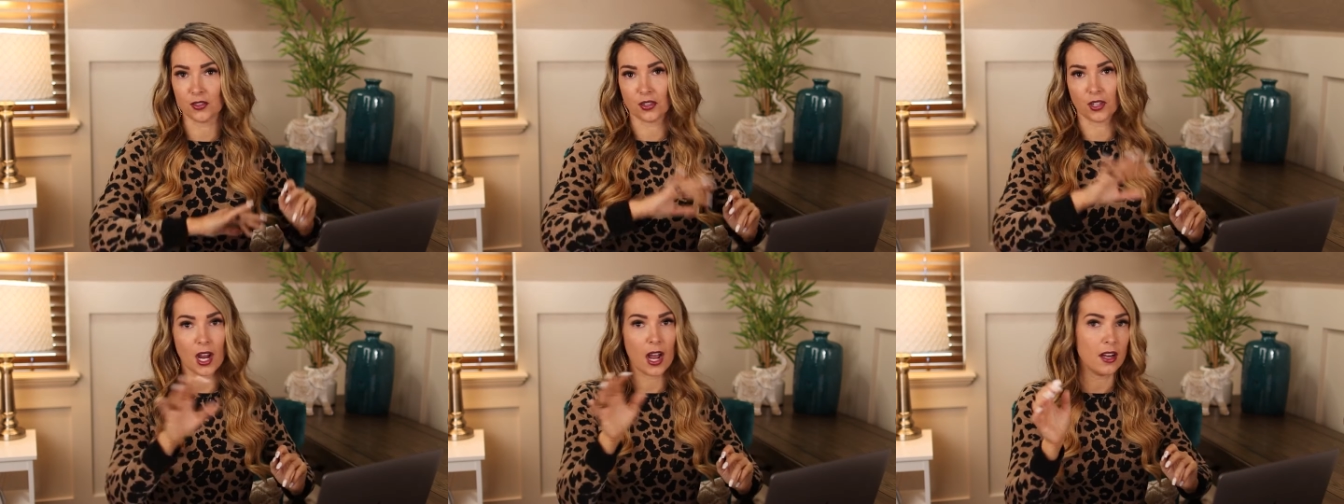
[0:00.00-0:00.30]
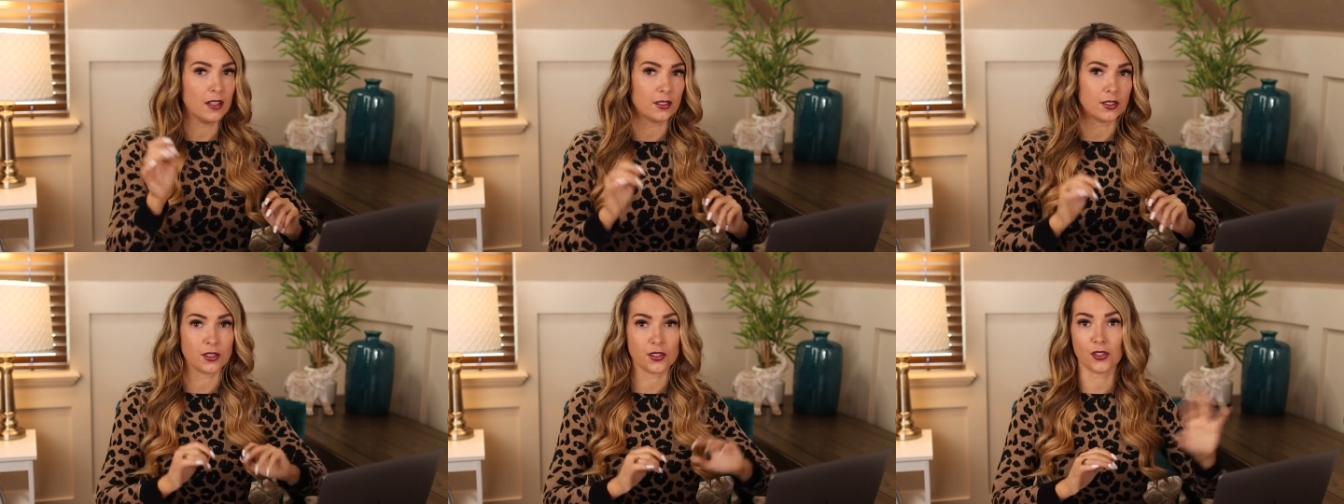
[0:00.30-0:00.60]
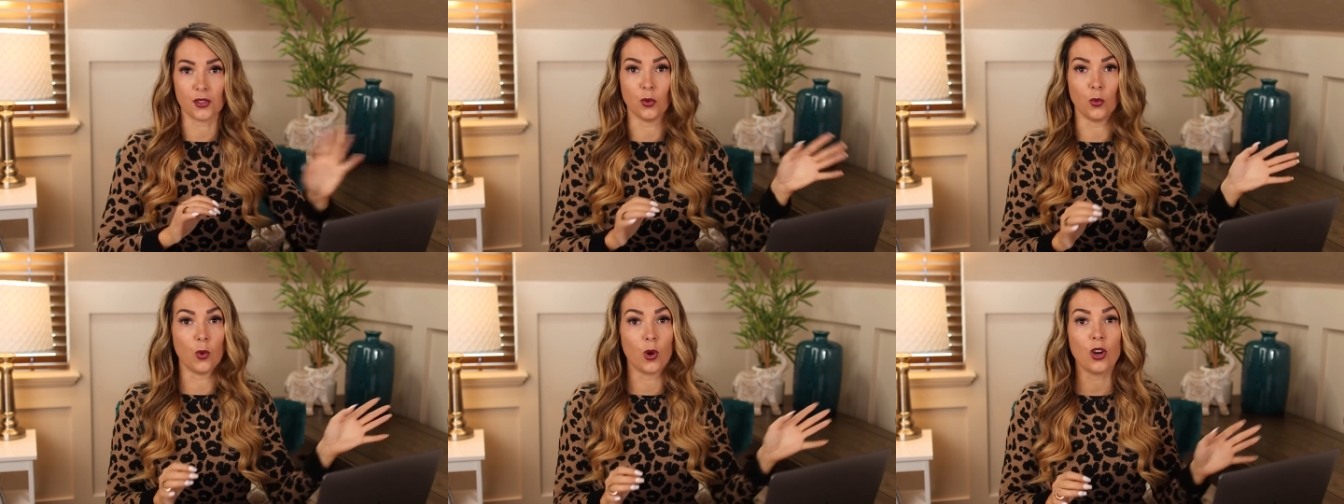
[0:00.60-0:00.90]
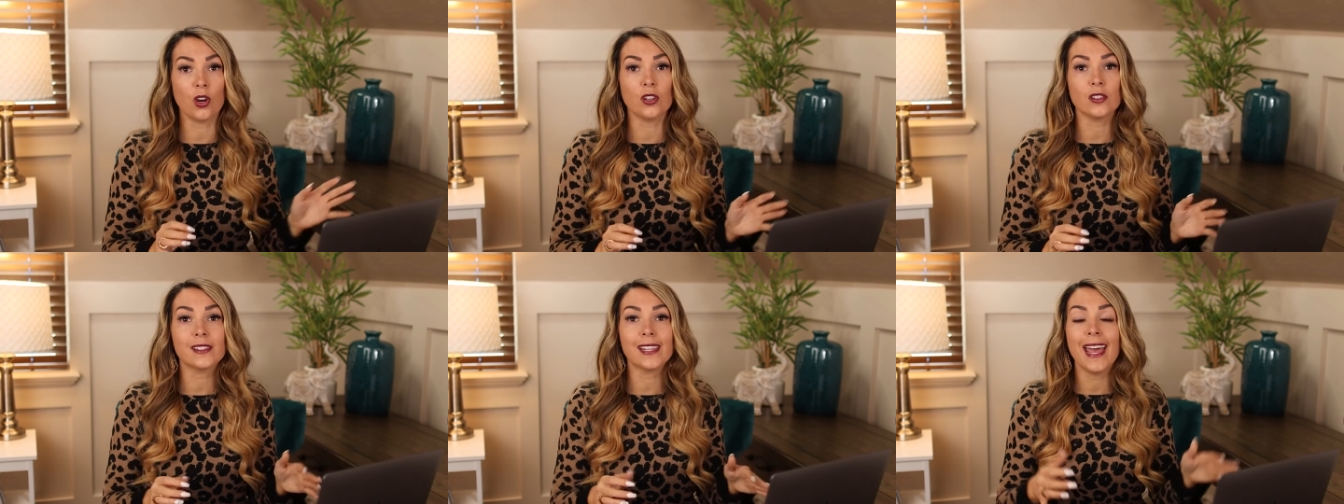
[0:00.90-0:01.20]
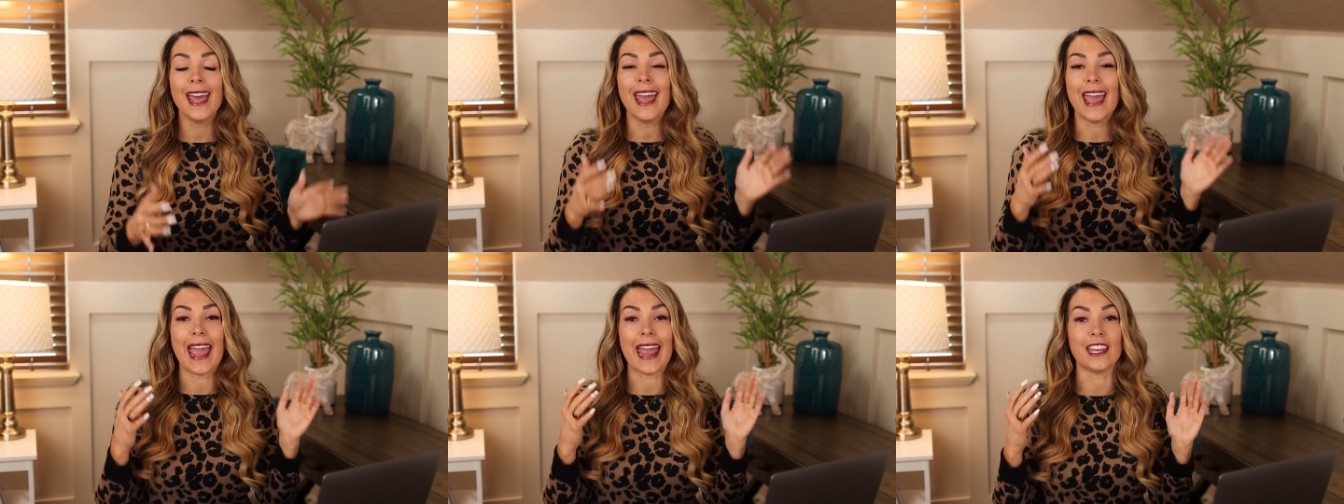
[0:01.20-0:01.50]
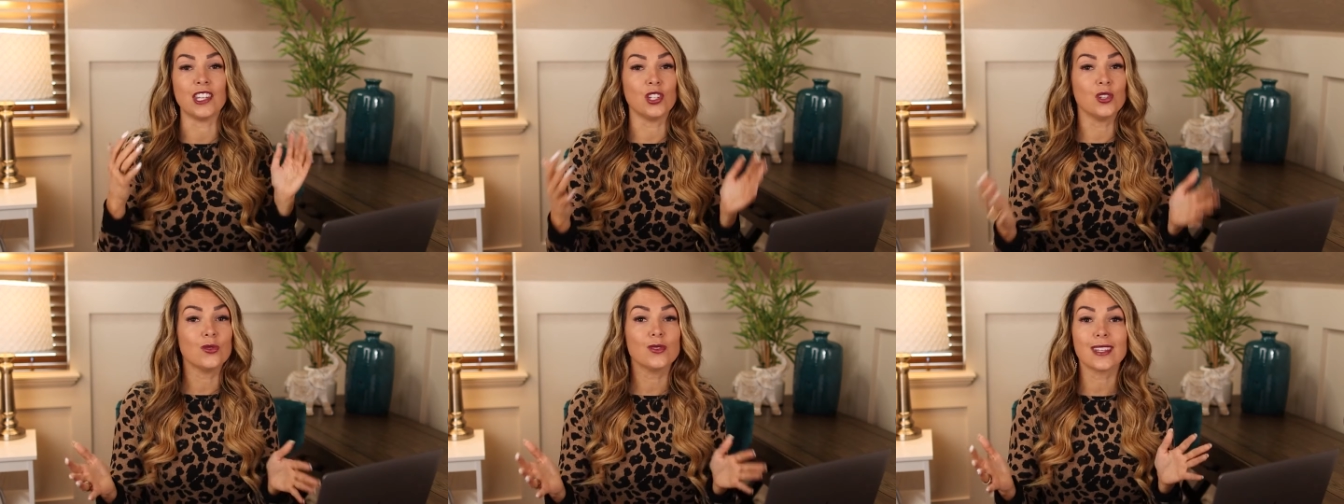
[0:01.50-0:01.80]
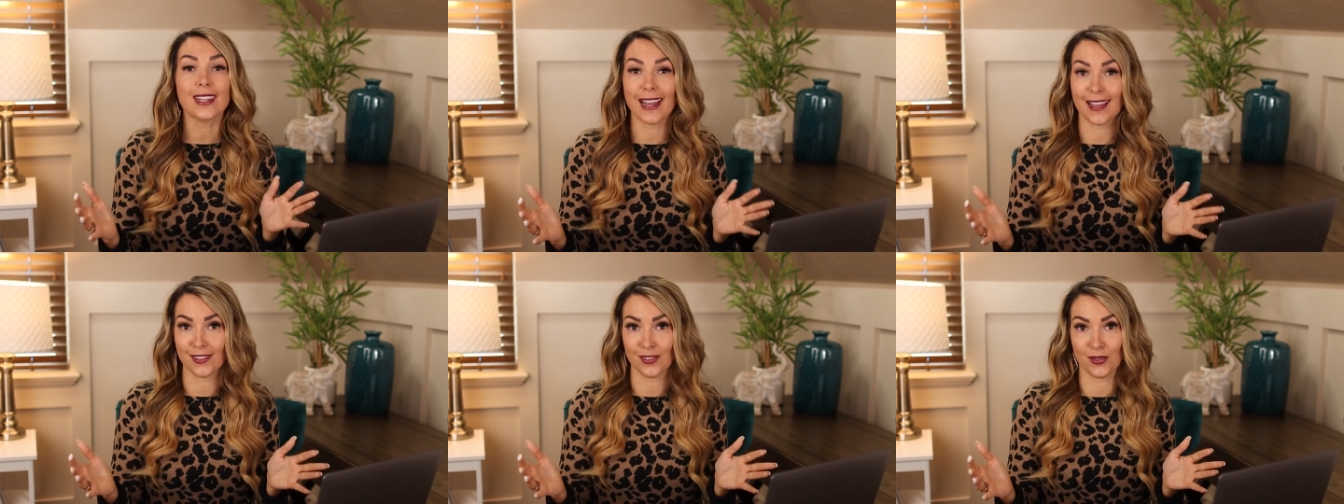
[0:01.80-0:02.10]
your colors, the words, and
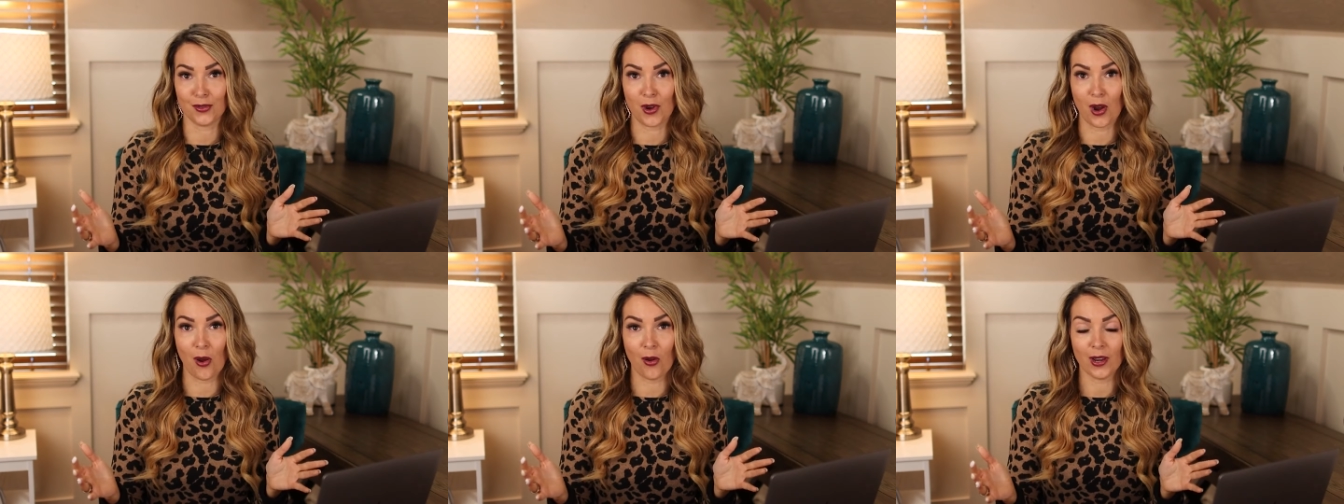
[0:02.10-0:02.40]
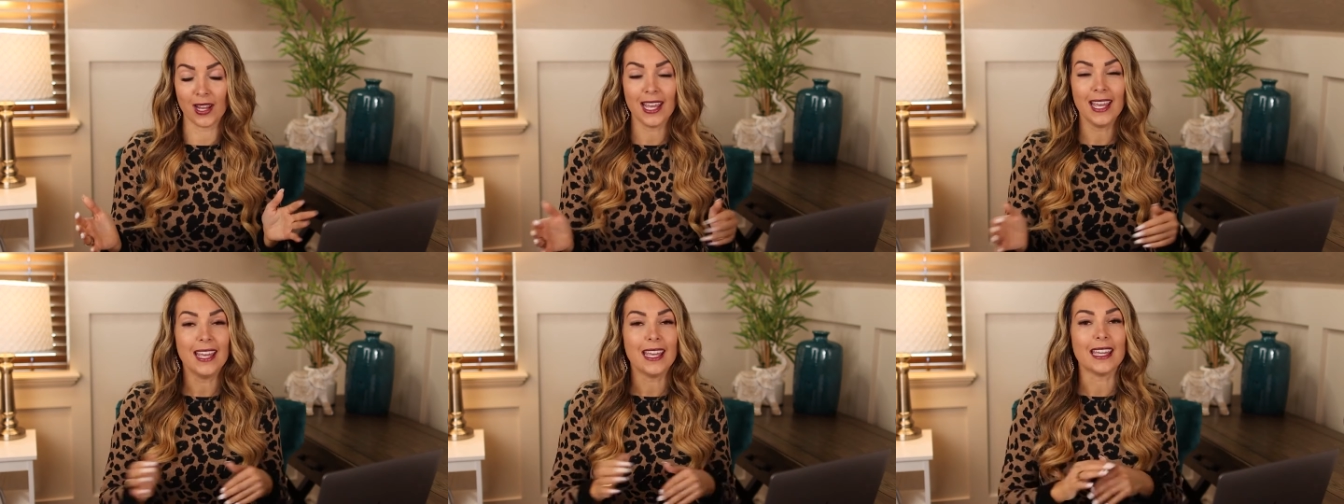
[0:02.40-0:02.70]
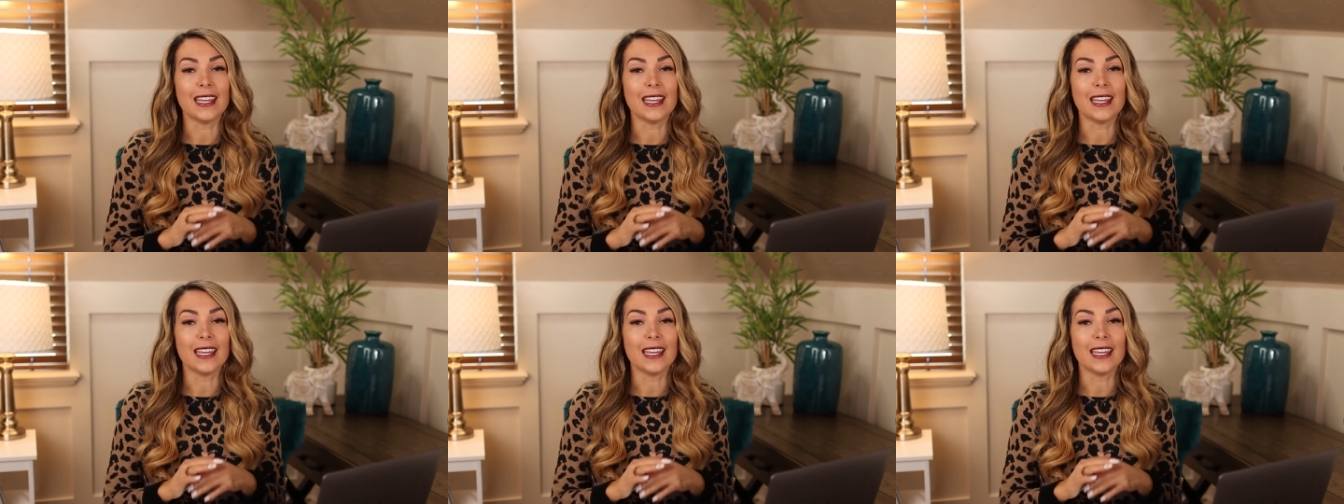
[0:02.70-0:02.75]
use it as your own.